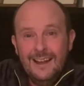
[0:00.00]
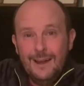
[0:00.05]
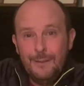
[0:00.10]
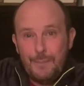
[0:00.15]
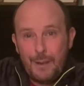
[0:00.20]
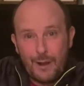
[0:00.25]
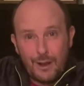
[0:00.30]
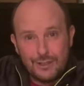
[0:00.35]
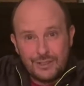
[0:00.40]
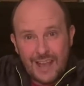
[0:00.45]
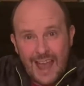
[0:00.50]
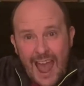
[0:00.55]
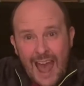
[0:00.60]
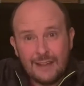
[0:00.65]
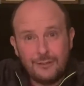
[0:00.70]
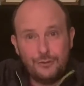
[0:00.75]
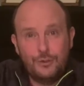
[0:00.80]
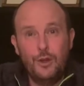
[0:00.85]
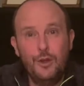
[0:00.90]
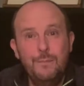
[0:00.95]
because I
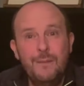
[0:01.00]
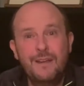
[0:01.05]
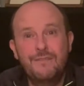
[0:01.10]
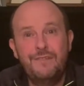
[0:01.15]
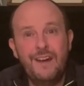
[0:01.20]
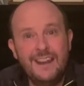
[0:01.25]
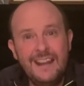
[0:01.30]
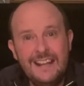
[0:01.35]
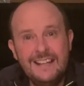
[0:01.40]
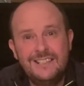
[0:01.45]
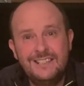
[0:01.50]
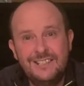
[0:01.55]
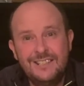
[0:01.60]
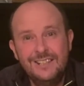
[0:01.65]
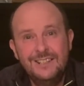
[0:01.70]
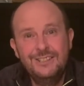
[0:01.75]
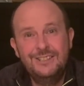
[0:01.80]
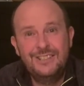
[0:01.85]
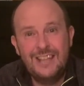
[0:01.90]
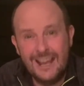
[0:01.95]
ate two McVitie's
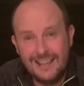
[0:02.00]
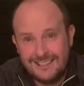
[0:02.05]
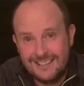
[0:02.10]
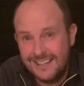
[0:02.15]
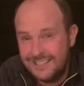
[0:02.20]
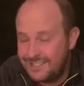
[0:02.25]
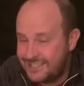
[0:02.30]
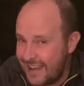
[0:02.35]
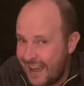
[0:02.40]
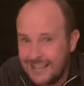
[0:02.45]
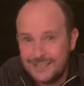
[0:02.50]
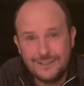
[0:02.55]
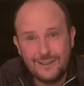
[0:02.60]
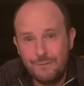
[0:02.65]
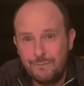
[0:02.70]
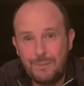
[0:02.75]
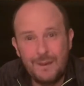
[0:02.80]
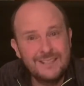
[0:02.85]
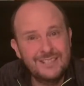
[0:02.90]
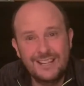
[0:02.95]

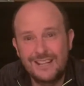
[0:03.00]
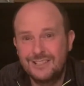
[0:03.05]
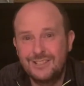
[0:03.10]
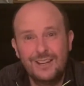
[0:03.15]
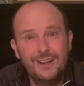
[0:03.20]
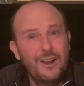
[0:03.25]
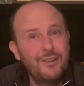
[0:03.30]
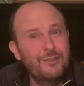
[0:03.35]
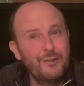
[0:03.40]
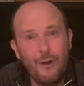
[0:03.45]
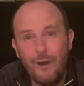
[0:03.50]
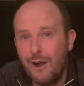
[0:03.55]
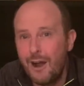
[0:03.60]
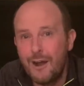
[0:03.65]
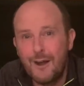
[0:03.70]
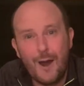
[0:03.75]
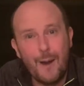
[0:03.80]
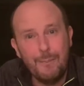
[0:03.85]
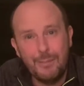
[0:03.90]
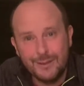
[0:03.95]
digestive biscuits and I drank a
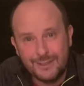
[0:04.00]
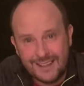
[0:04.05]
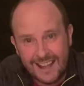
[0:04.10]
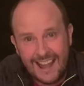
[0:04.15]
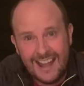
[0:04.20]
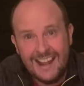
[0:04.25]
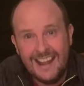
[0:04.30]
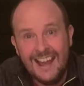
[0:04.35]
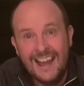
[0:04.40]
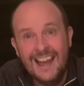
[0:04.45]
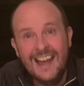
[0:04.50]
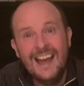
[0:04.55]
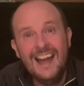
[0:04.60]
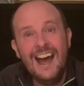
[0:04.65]
cup of tea